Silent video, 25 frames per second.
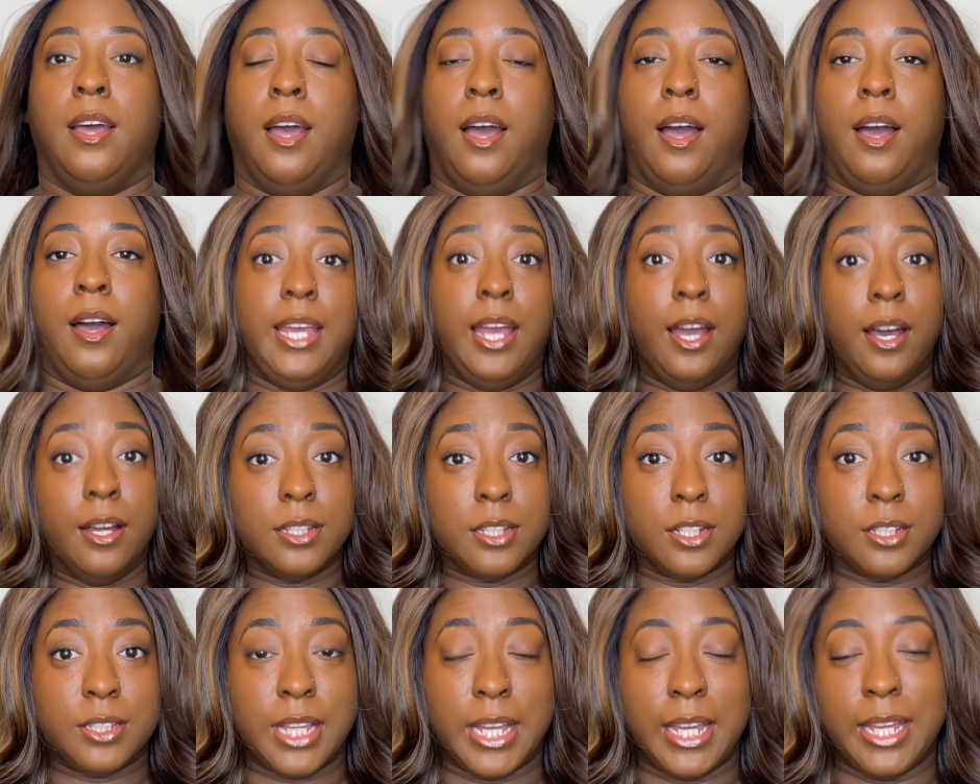The
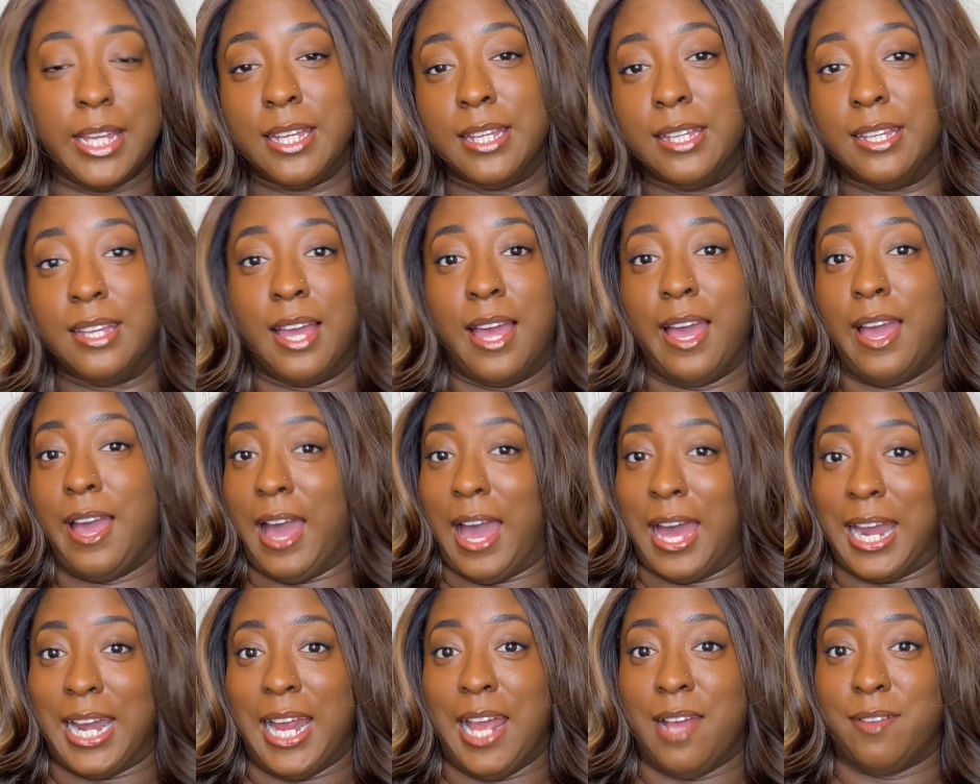other thing,
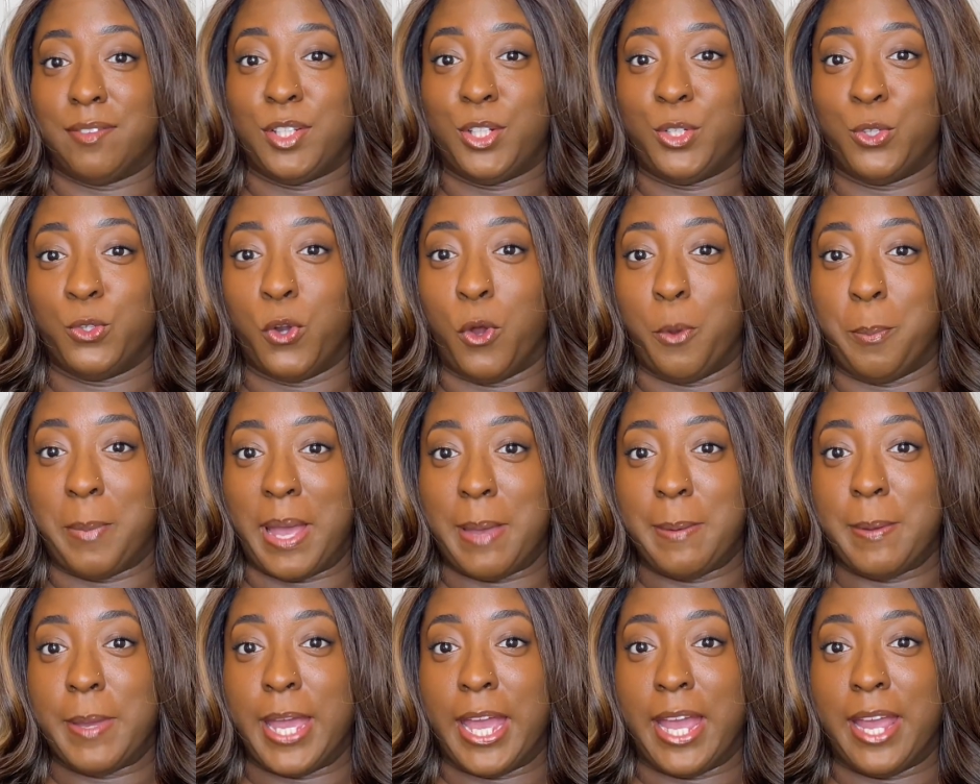I don't have to do no
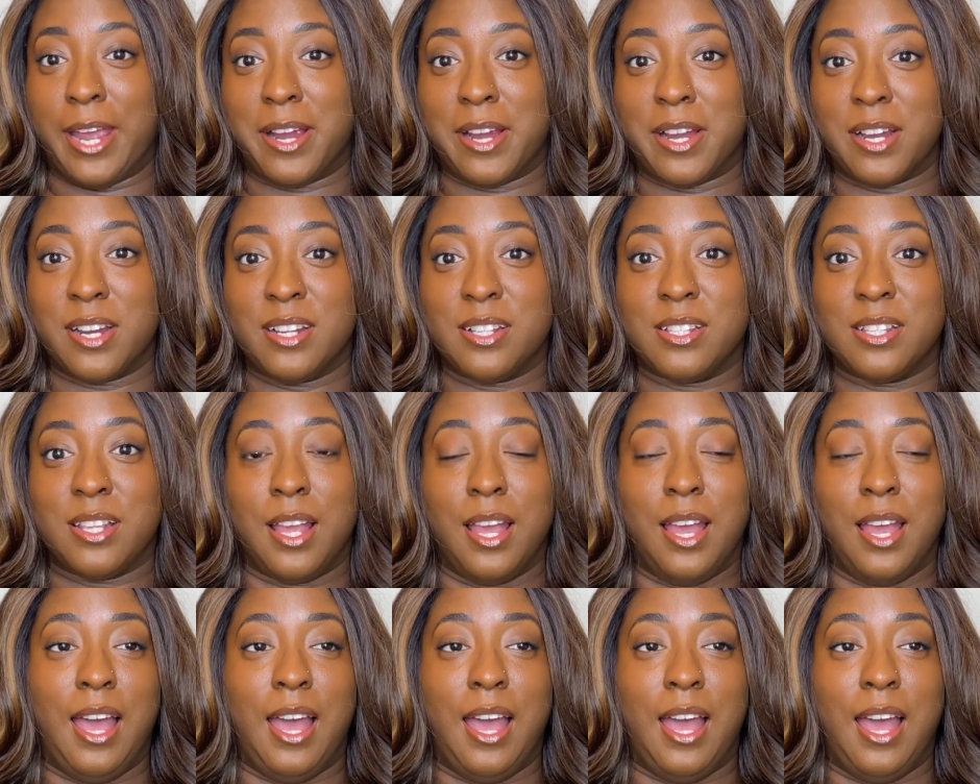baby hairs.